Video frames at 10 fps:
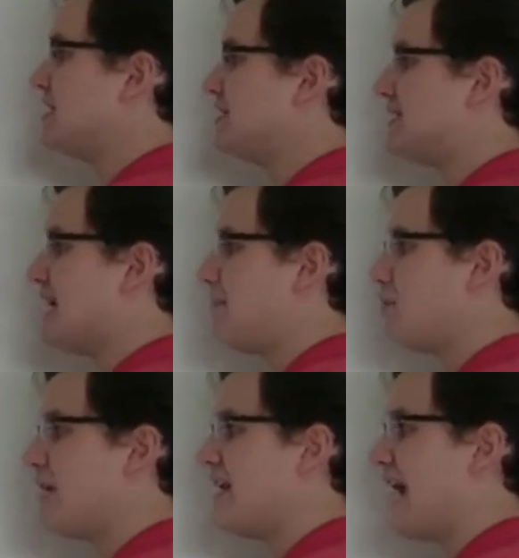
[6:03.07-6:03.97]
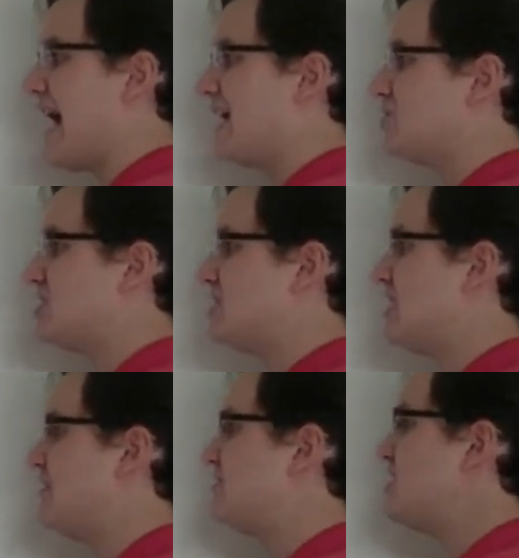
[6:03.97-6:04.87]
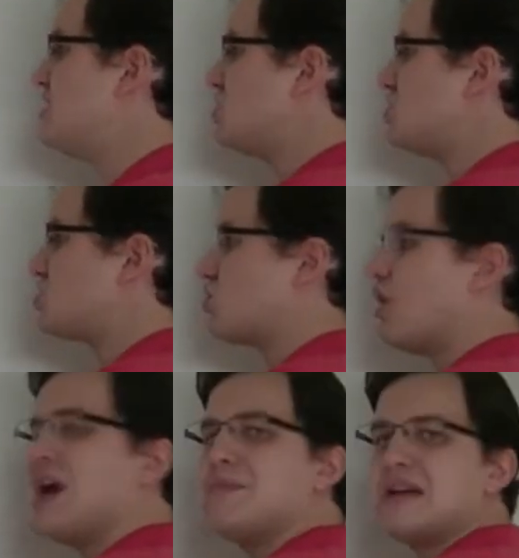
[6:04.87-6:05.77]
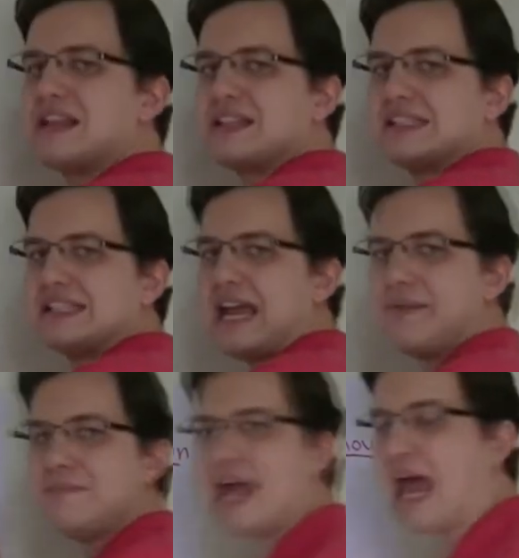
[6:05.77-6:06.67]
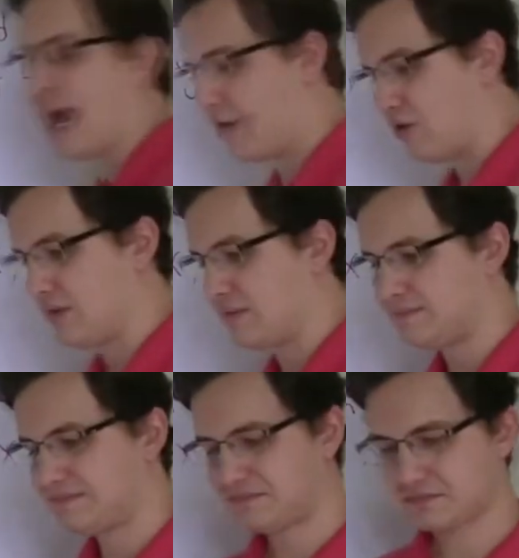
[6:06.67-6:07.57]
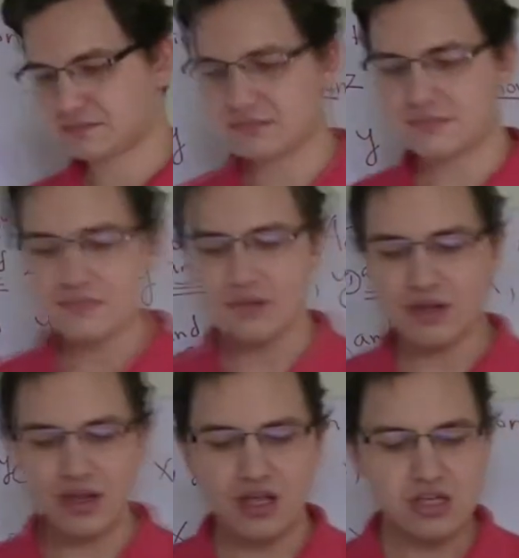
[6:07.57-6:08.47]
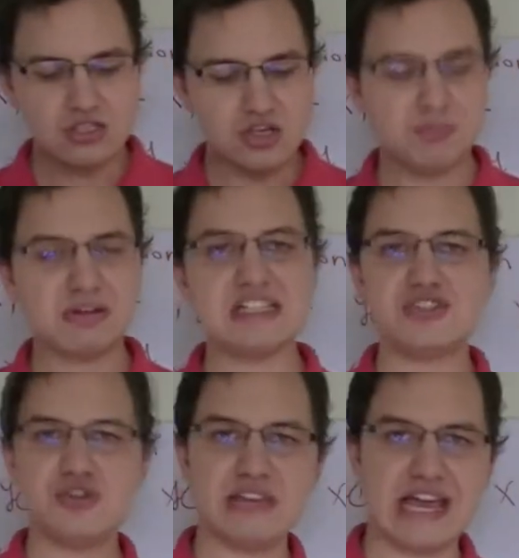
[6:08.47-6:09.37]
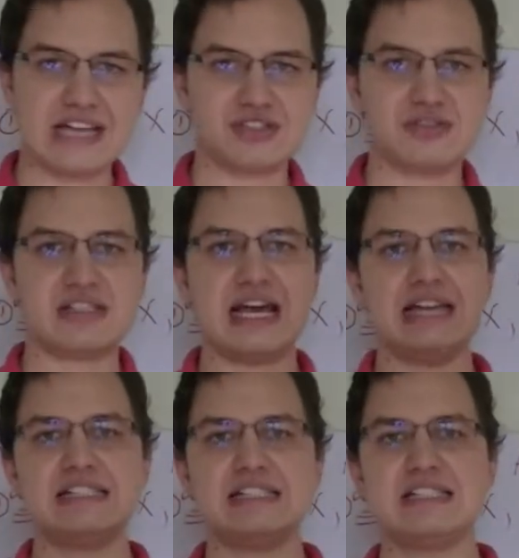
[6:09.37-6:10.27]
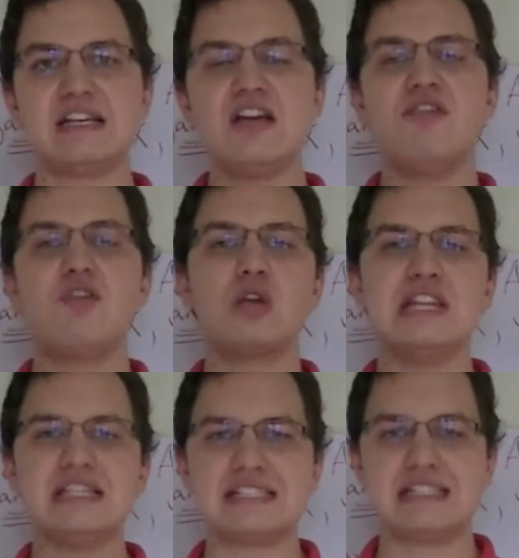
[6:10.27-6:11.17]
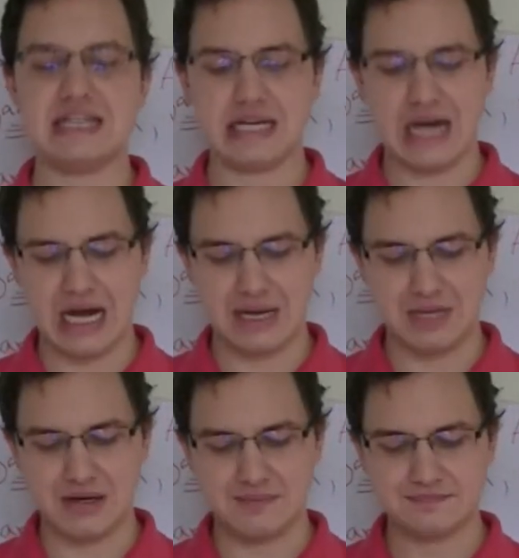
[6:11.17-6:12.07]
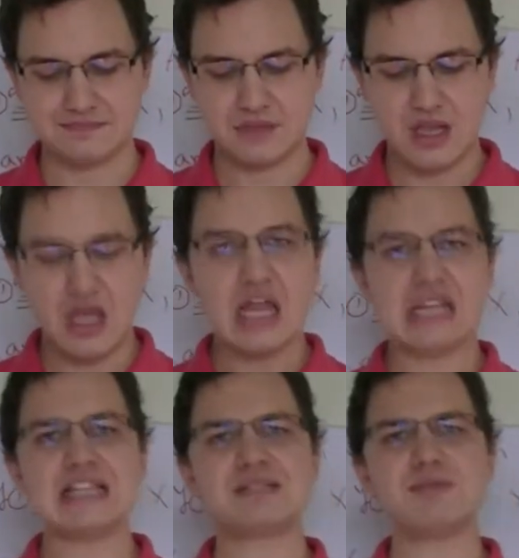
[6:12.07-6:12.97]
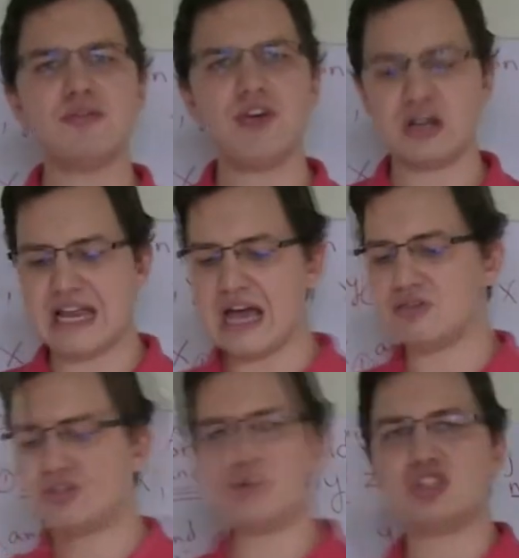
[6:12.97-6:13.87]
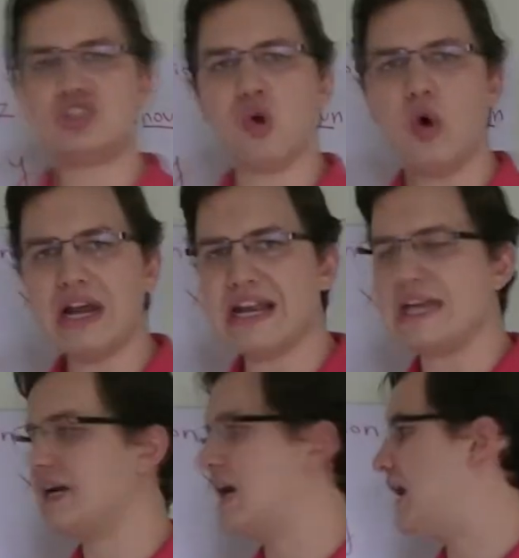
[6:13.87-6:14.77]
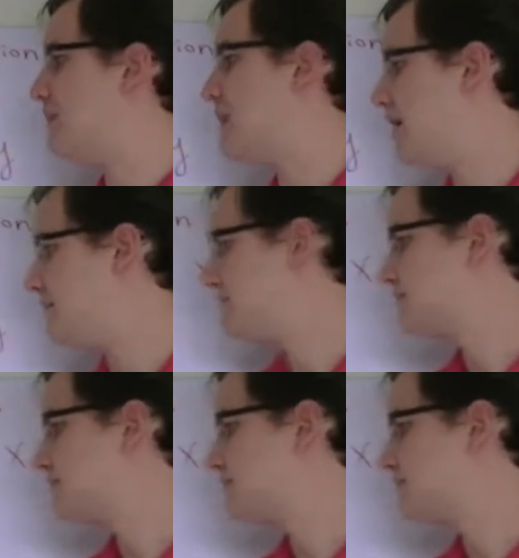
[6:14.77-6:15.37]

to separate adjectives describing the same noun. So please do the exercises for listing comma. Let's move on now to a joining comma.